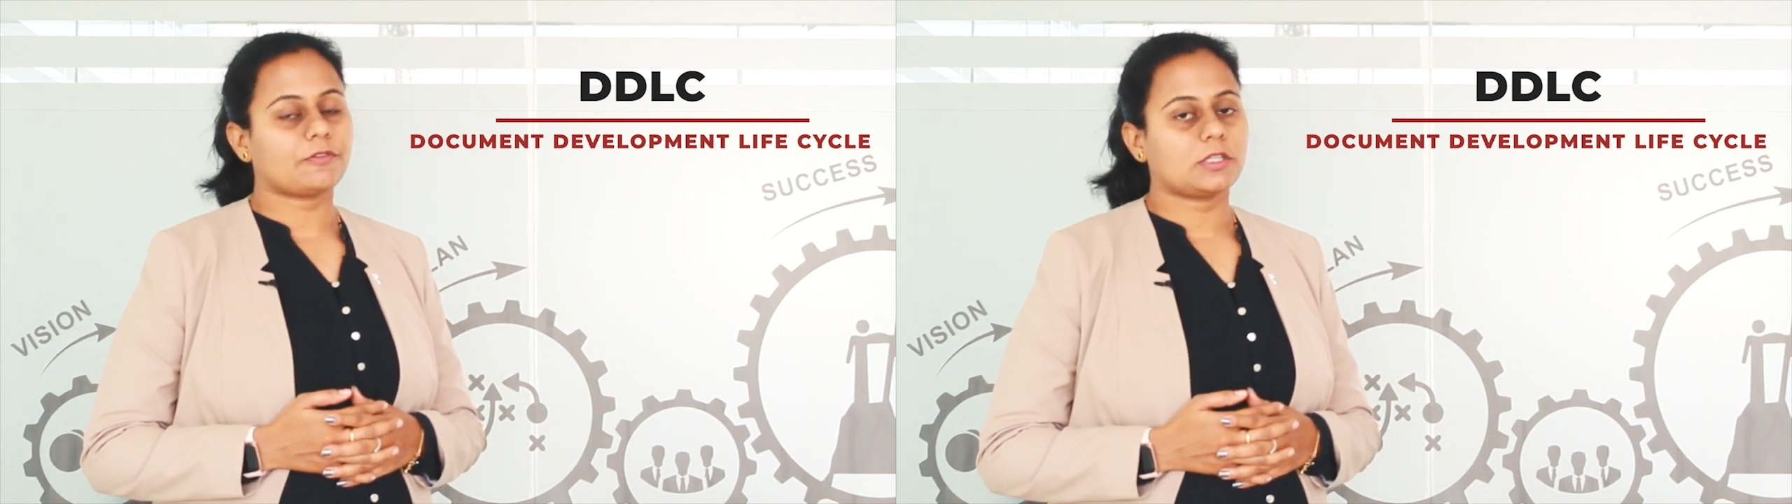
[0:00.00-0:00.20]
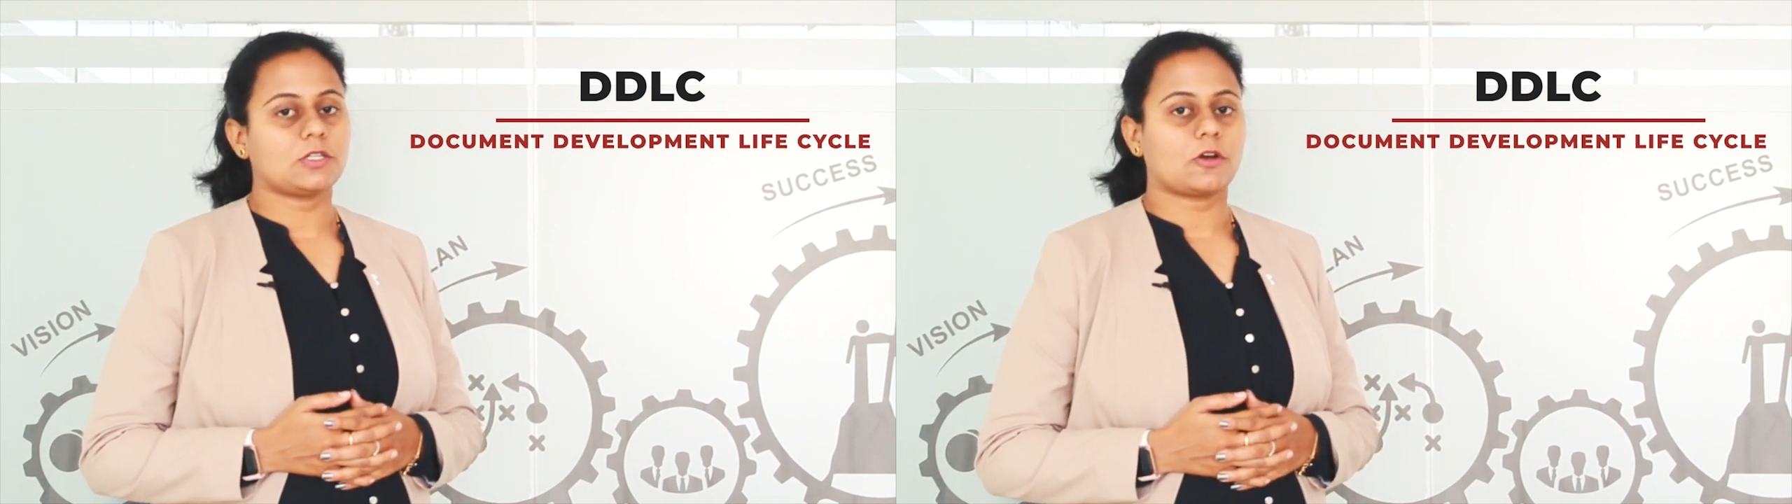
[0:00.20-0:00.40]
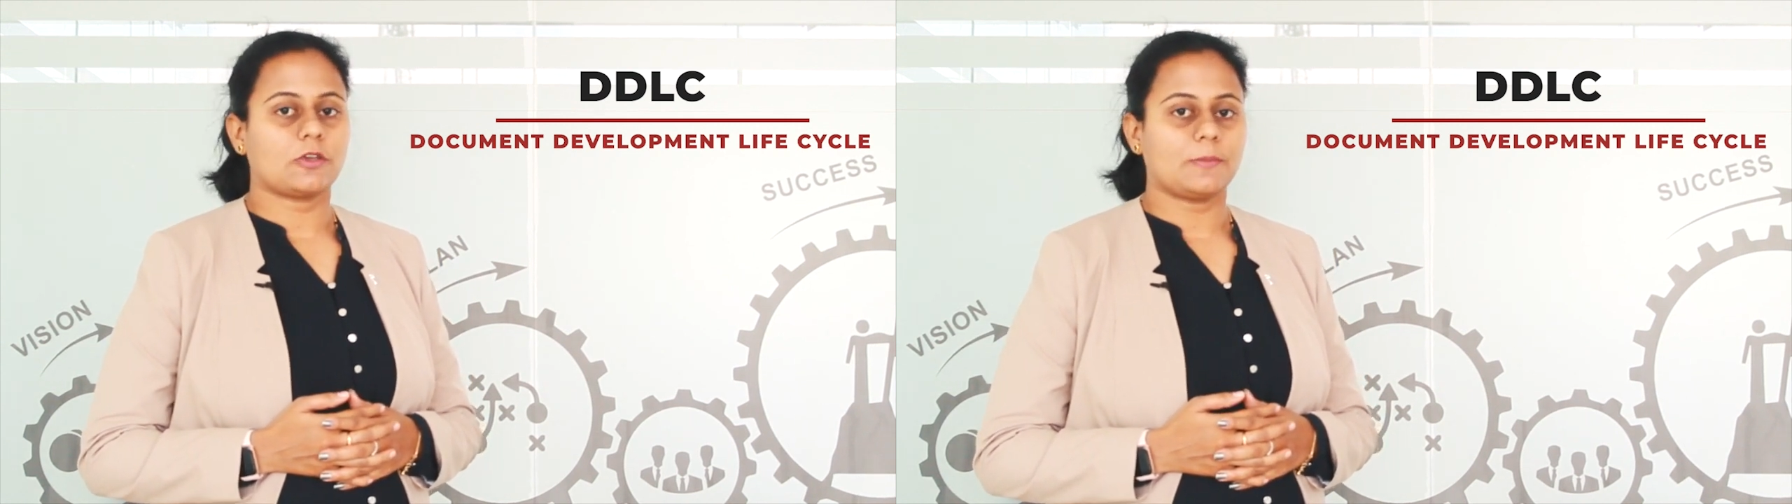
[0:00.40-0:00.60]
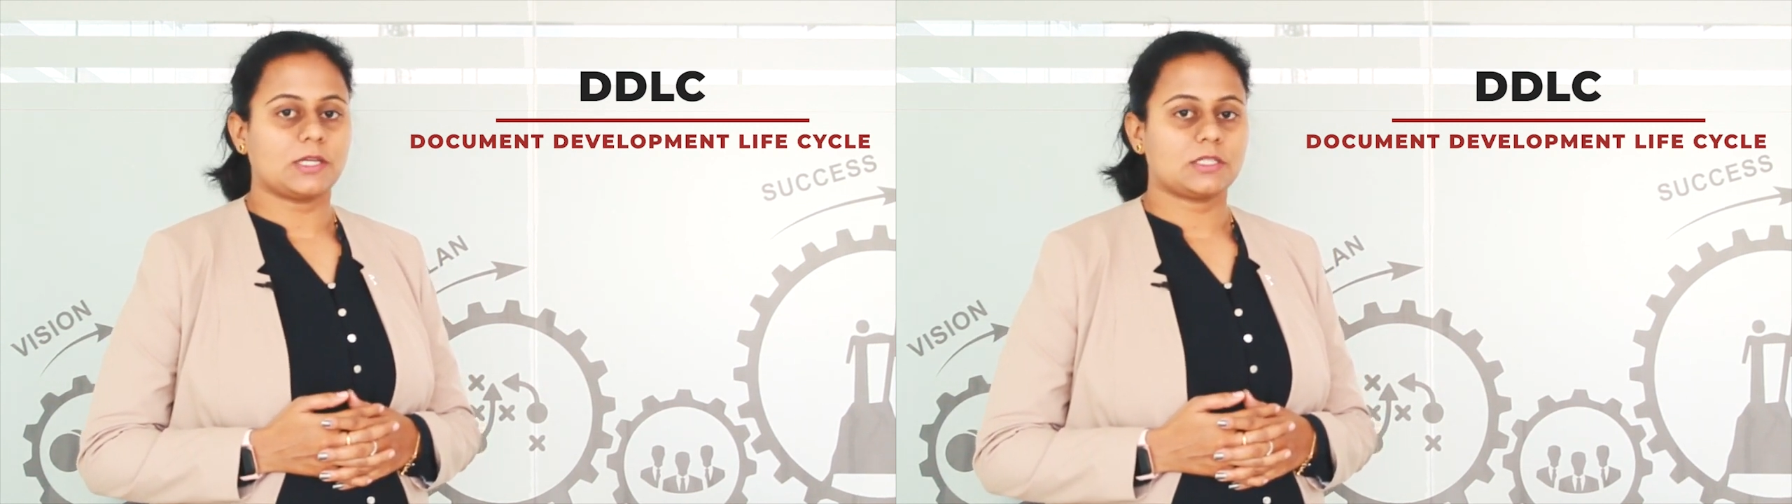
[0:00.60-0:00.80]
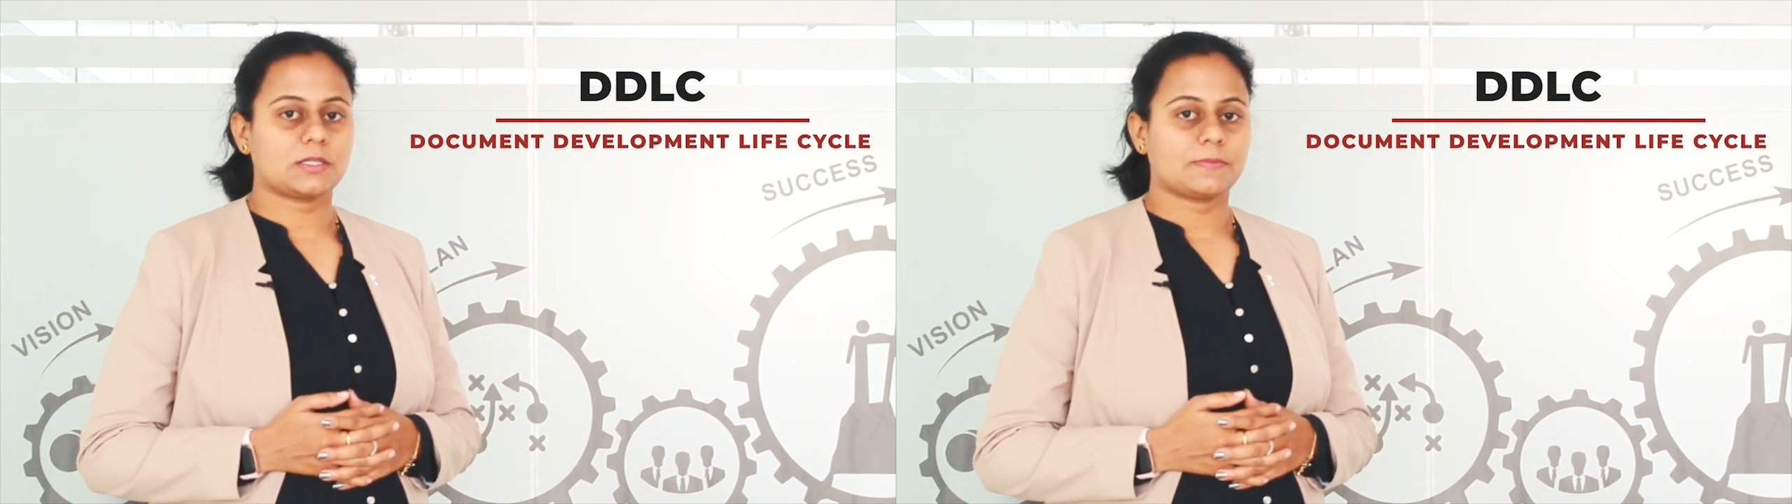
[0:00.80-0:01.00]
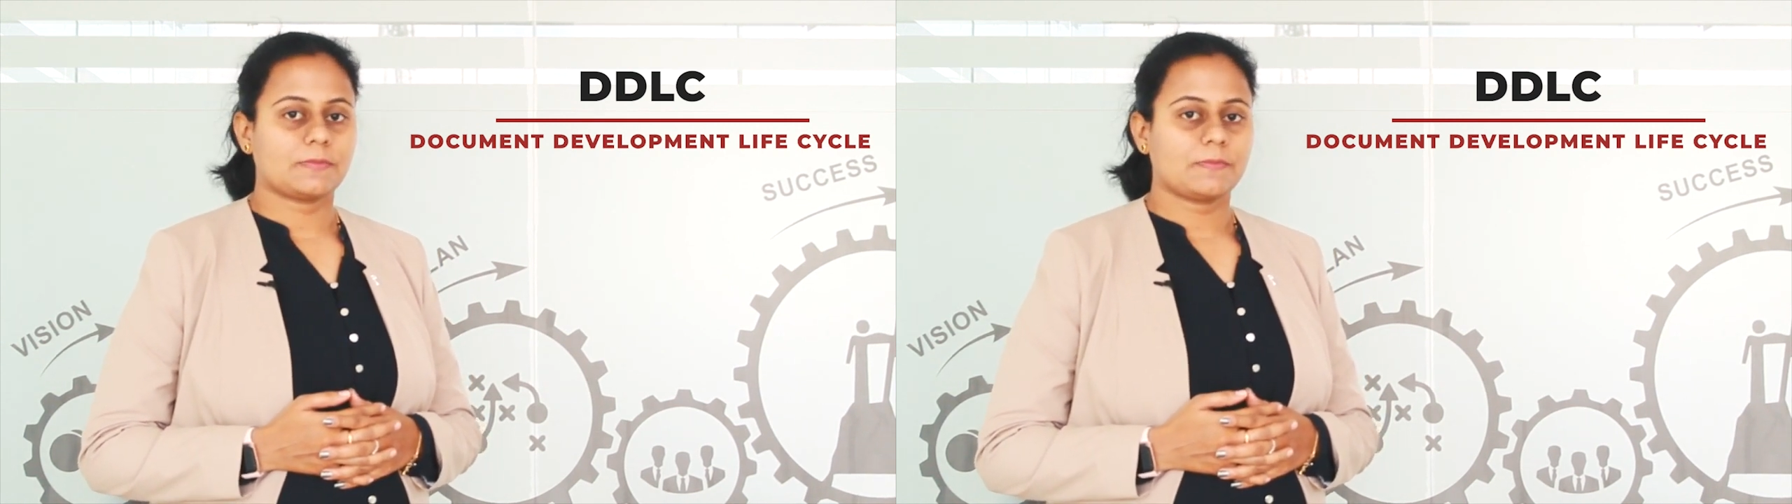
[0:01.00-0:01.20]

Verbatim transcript: of documents.